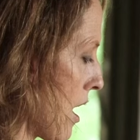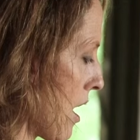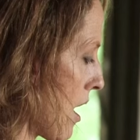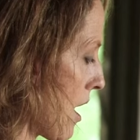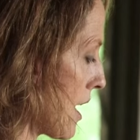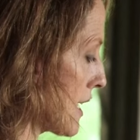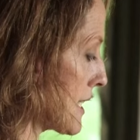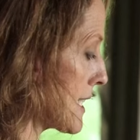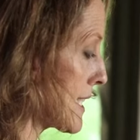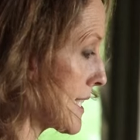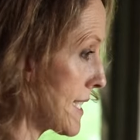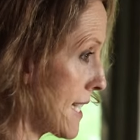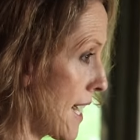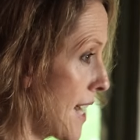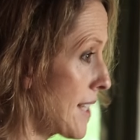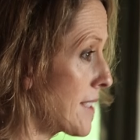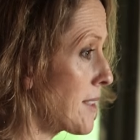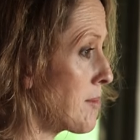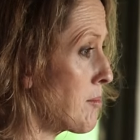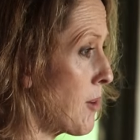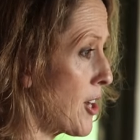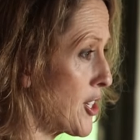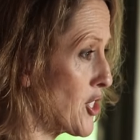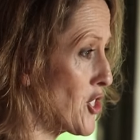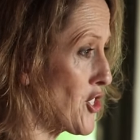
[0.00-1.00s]
I
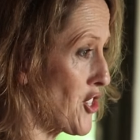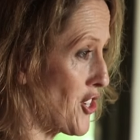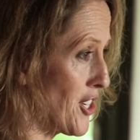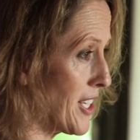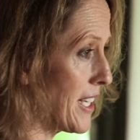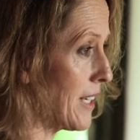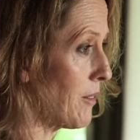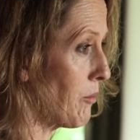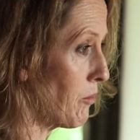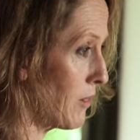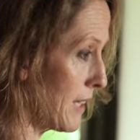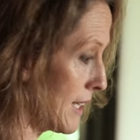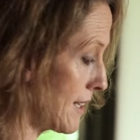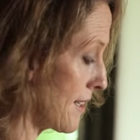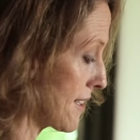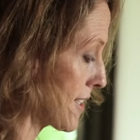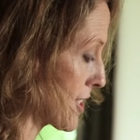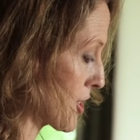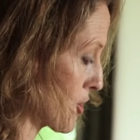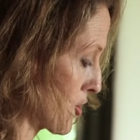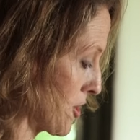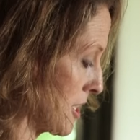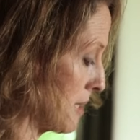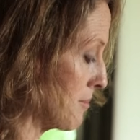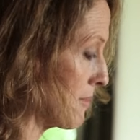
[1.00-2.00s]
started my journey with
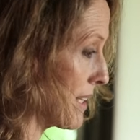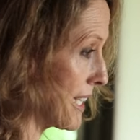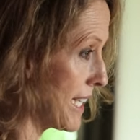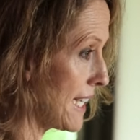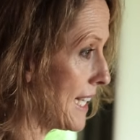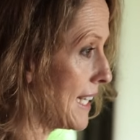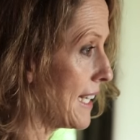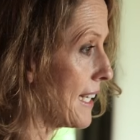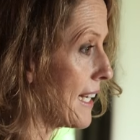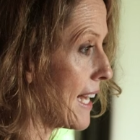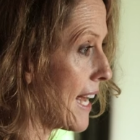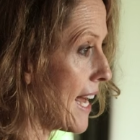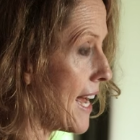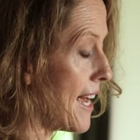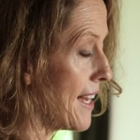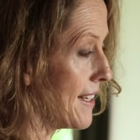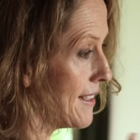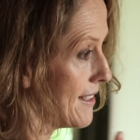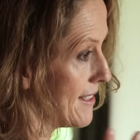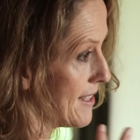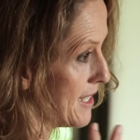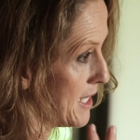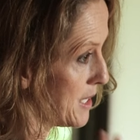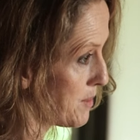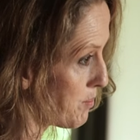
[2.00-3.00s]
extreme knitting
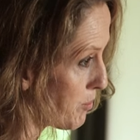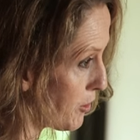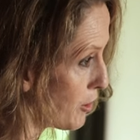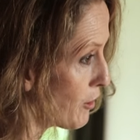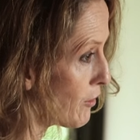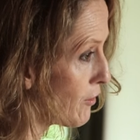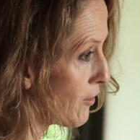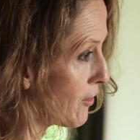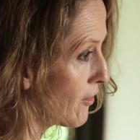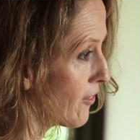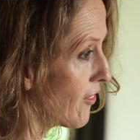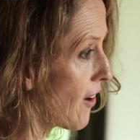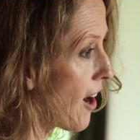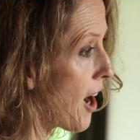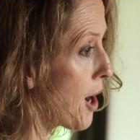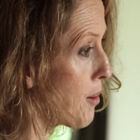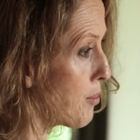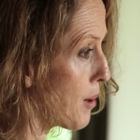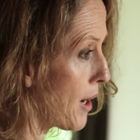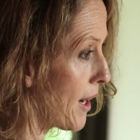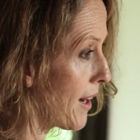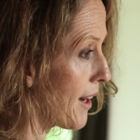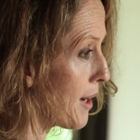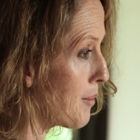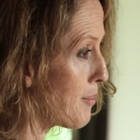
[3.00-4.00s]
and this beautiful
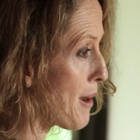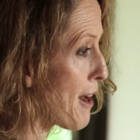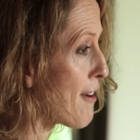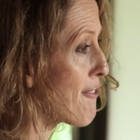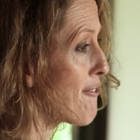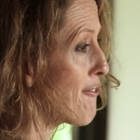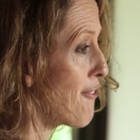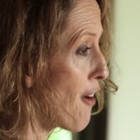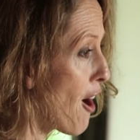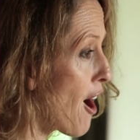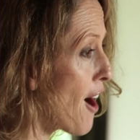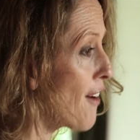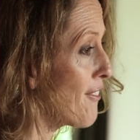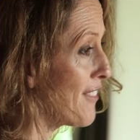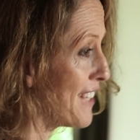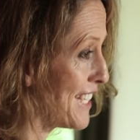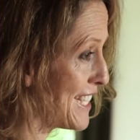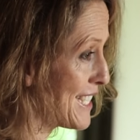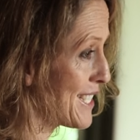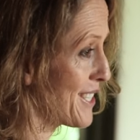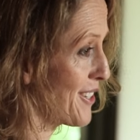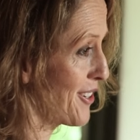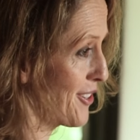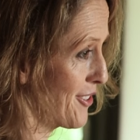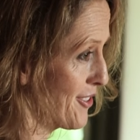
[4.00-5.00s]
fiber about 5
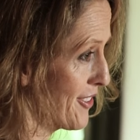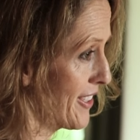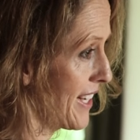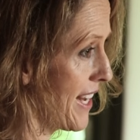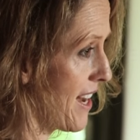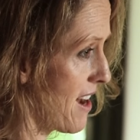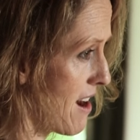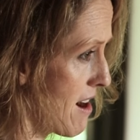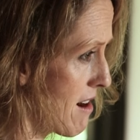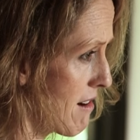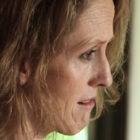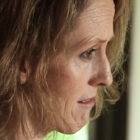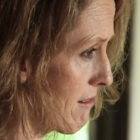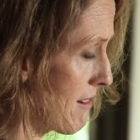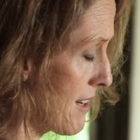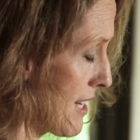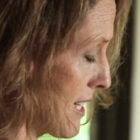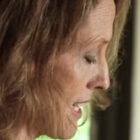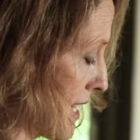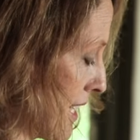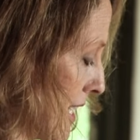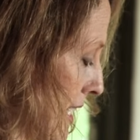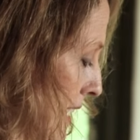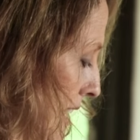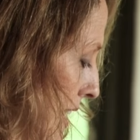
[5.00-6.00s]
years ago now.
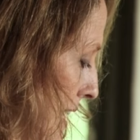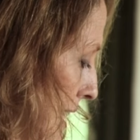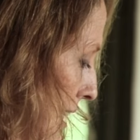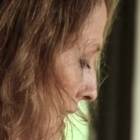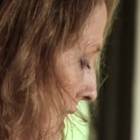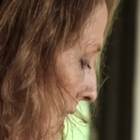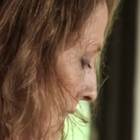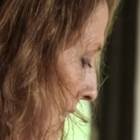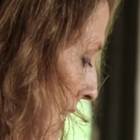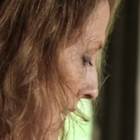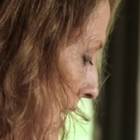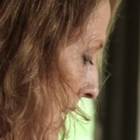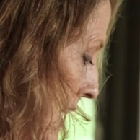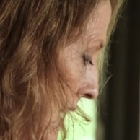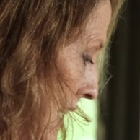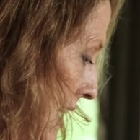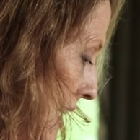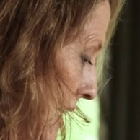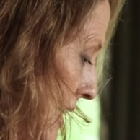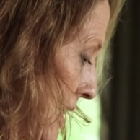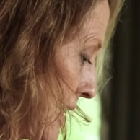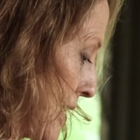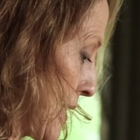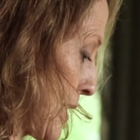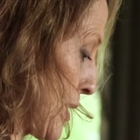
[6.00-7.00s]

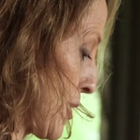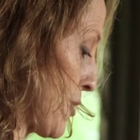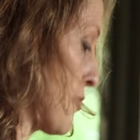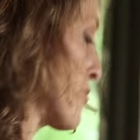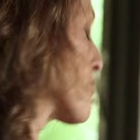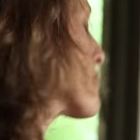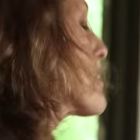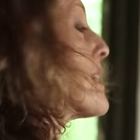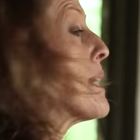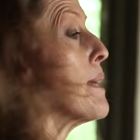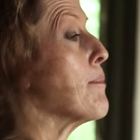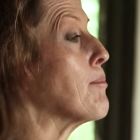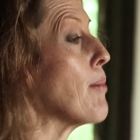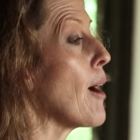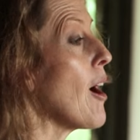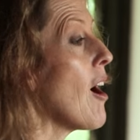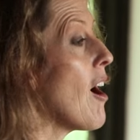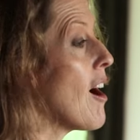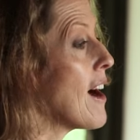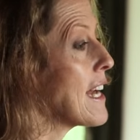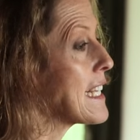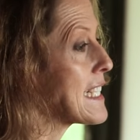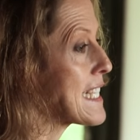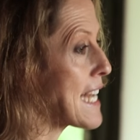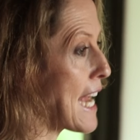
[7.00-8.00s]
The story
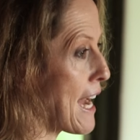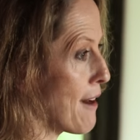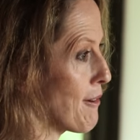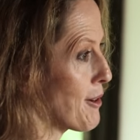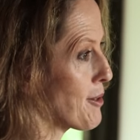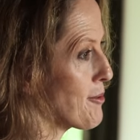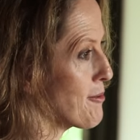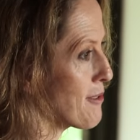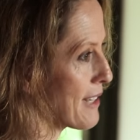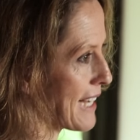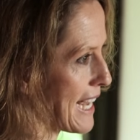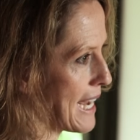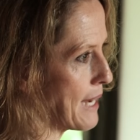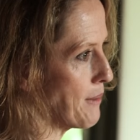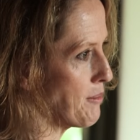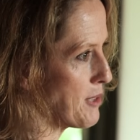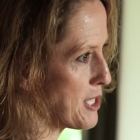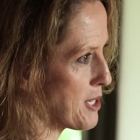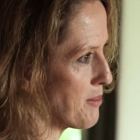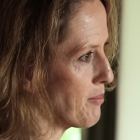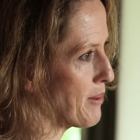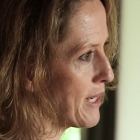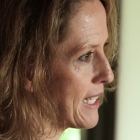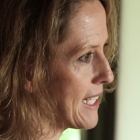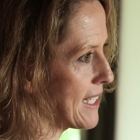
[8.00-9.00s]
behind how it all came
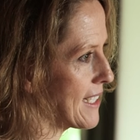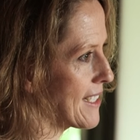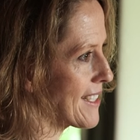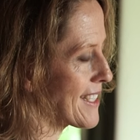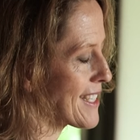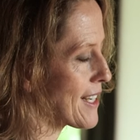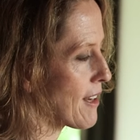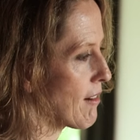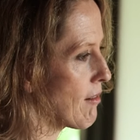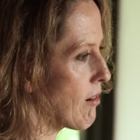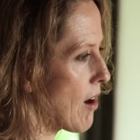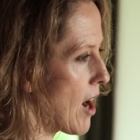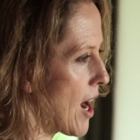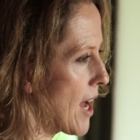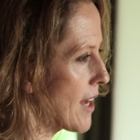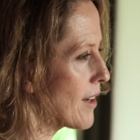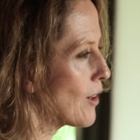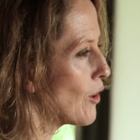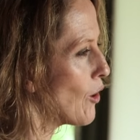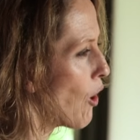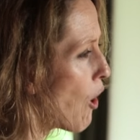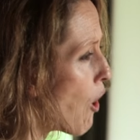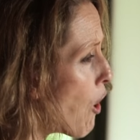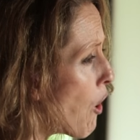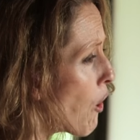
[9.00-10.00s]
to be is
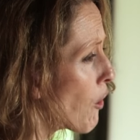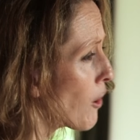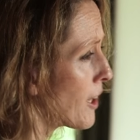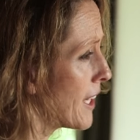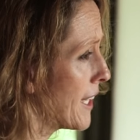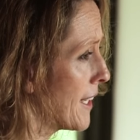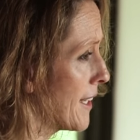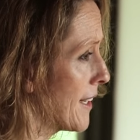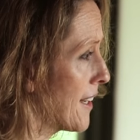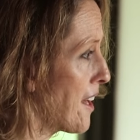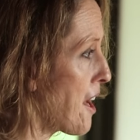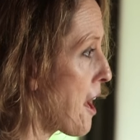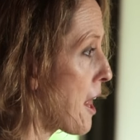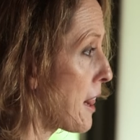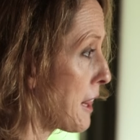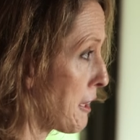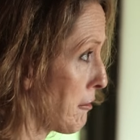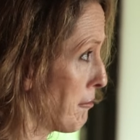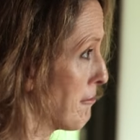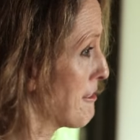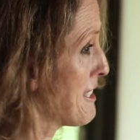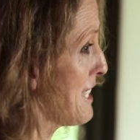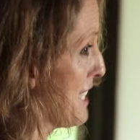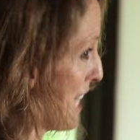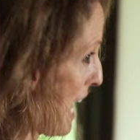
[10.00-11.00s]
quite long and a
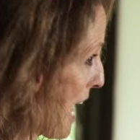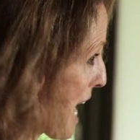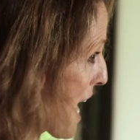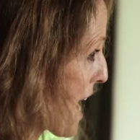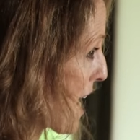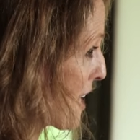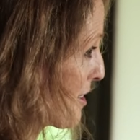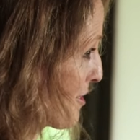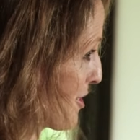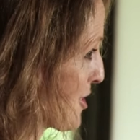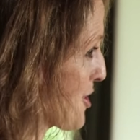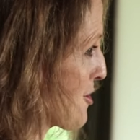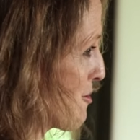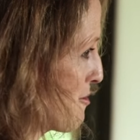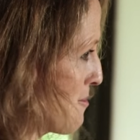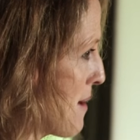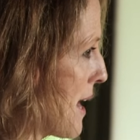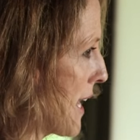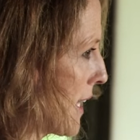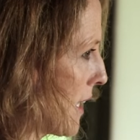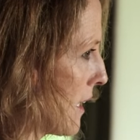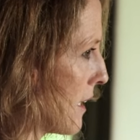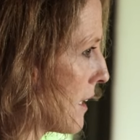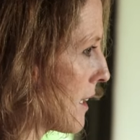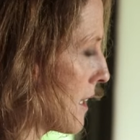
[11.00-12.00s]
little sad and
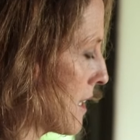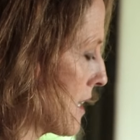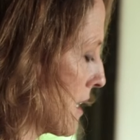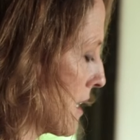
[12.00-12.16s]
traumatic,